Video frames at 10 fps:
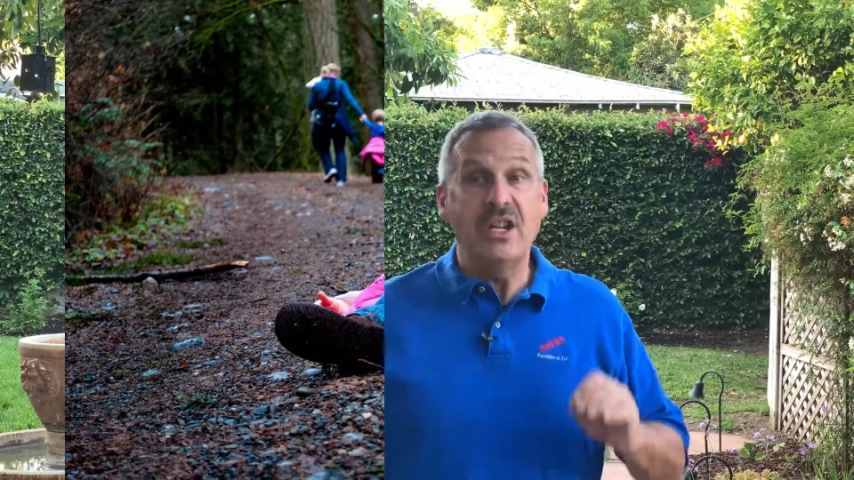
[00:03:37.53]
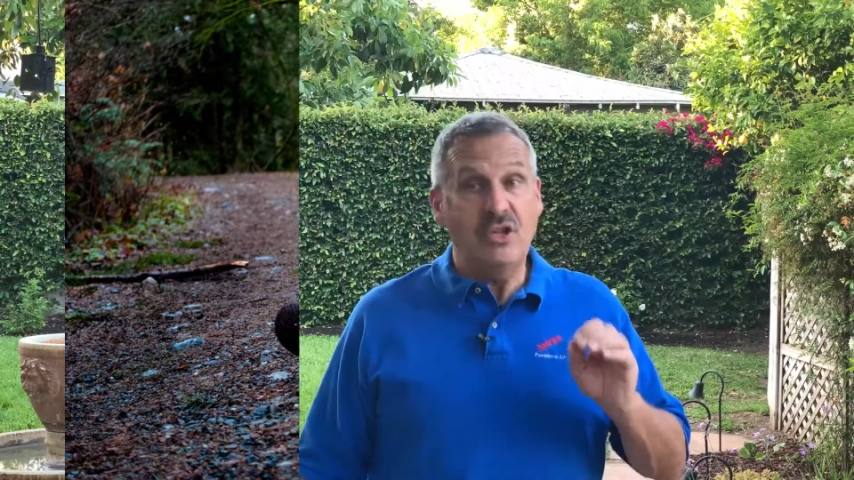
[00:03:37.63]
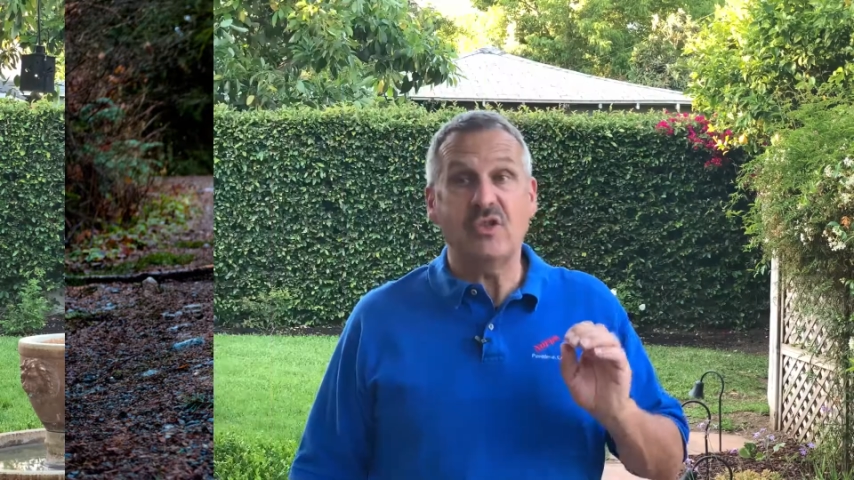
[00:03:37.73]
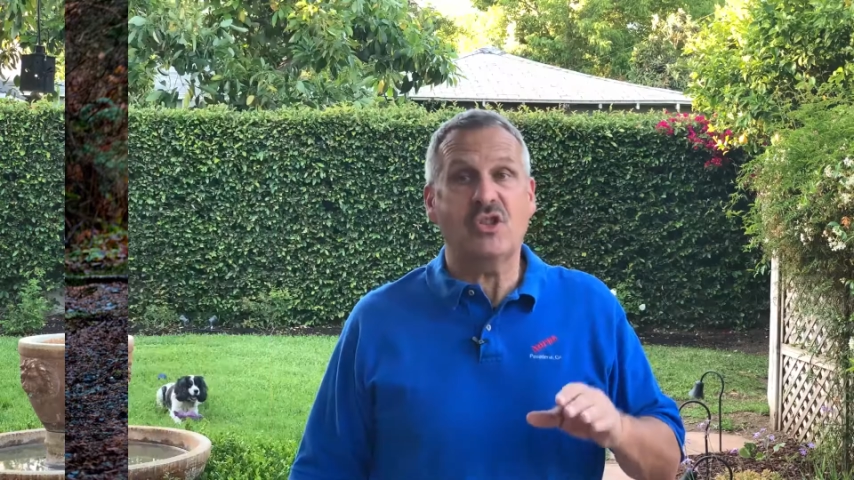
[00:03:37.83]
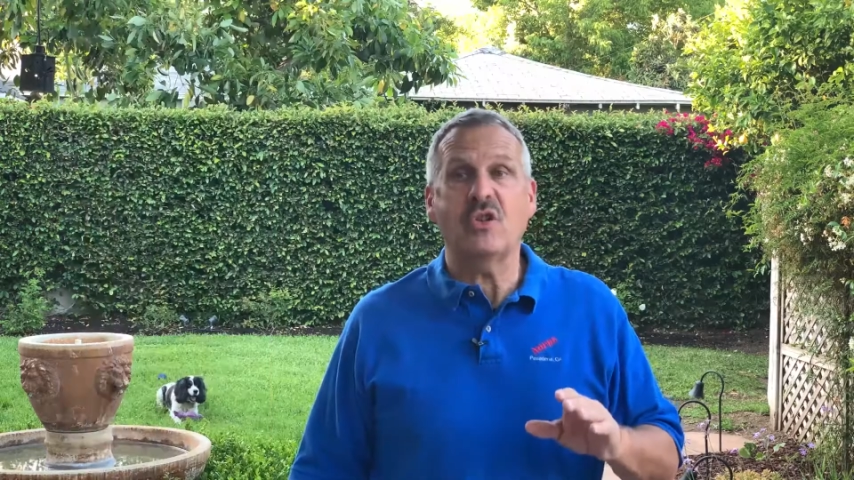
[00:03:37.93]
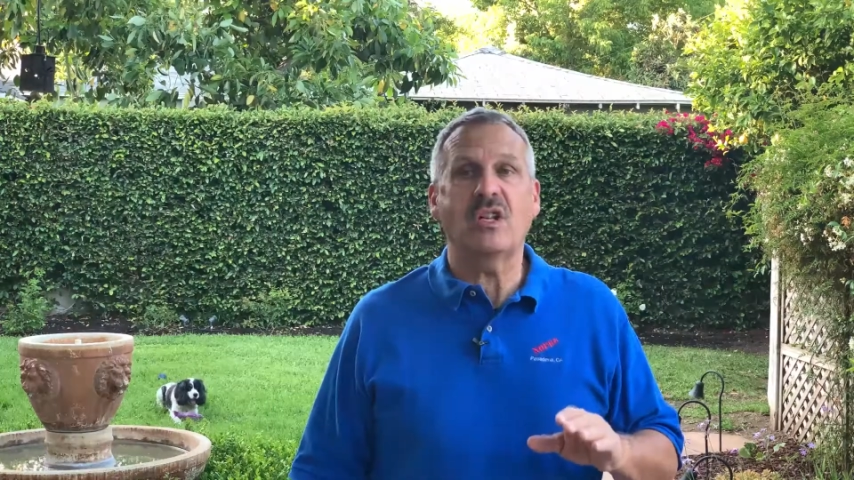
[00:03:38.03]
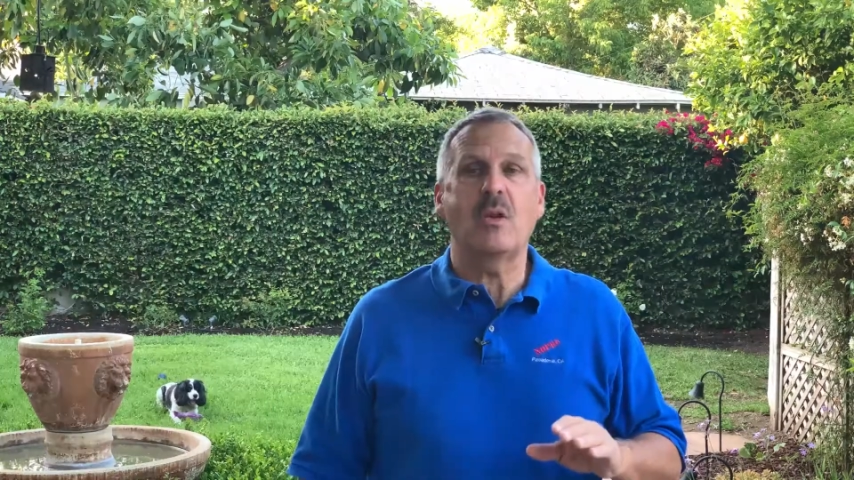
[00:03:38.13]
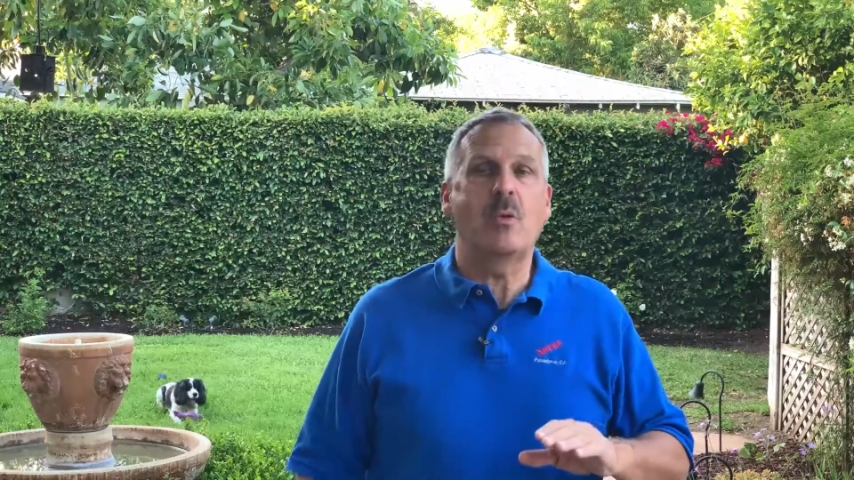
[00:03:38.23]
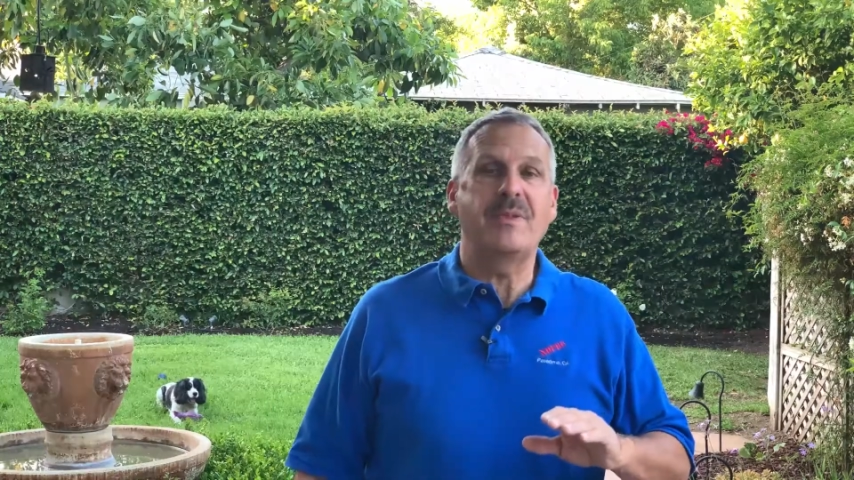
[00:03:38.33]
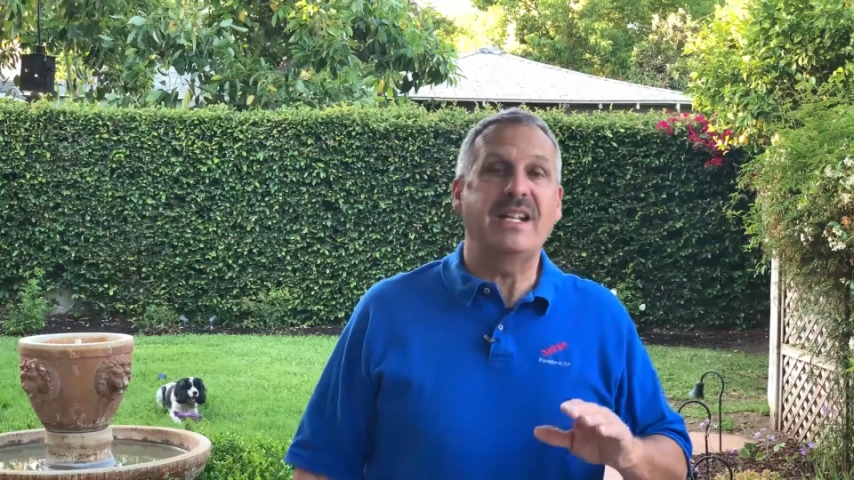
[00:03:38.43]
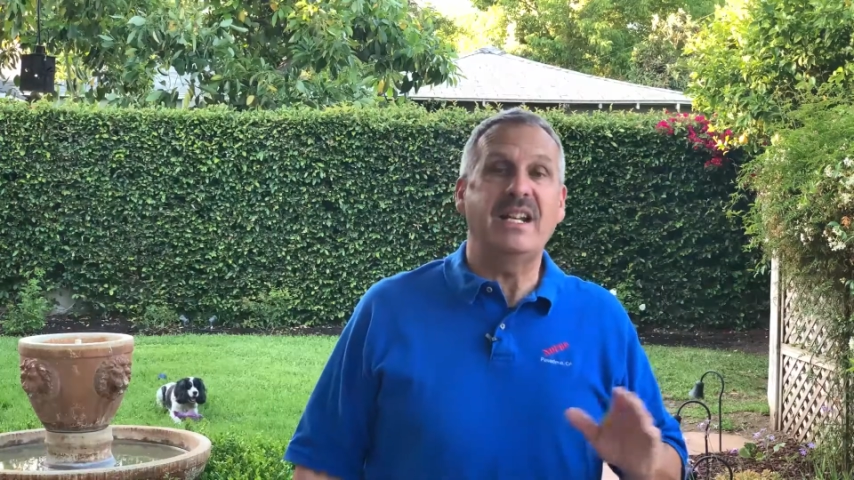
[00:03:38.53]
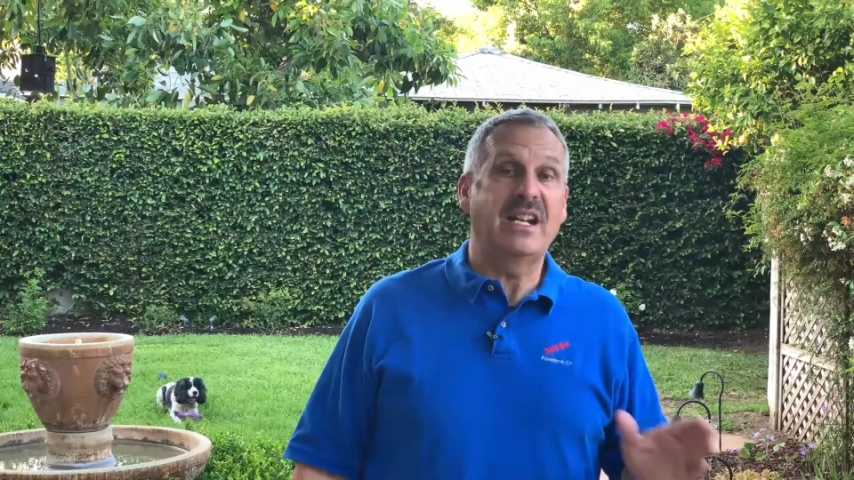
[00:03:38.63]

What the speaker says: You certainly will be needed